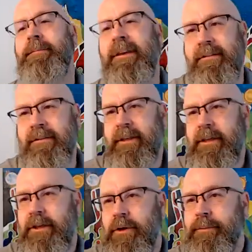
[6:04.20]
because it's the
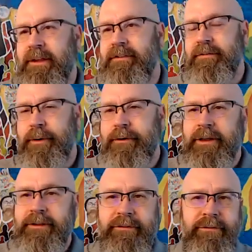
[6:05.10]
human
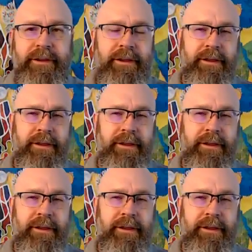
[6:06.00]
experience.